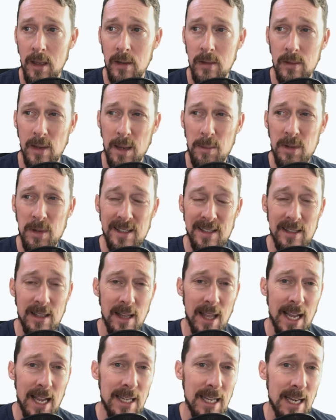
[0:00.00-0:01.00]
So I'm just
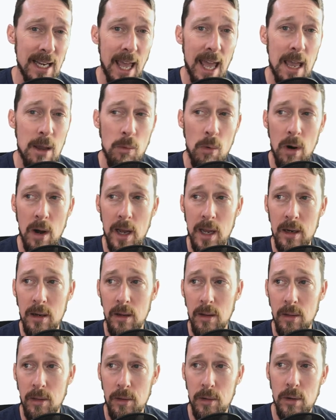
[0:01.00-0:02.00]
selecting
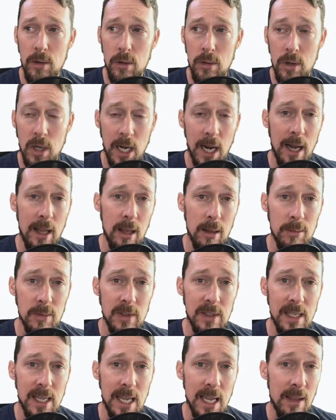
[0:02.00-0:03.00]
A1 through column
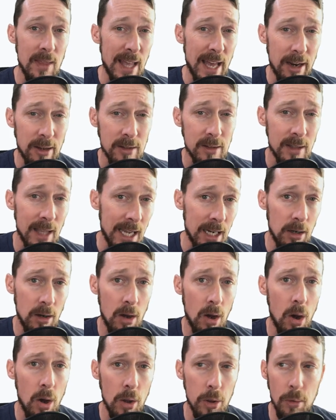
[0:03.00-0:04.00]
Z, and that'll select
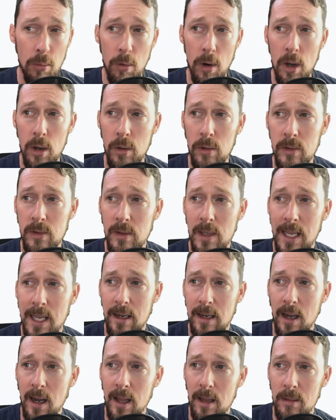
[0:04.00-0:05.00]
all the rows
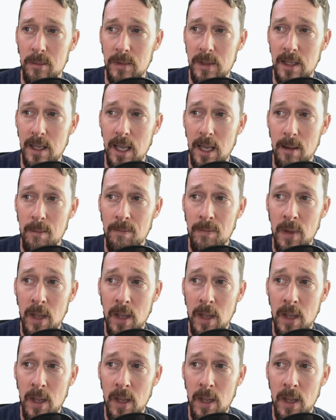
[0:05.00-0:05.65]
column Z.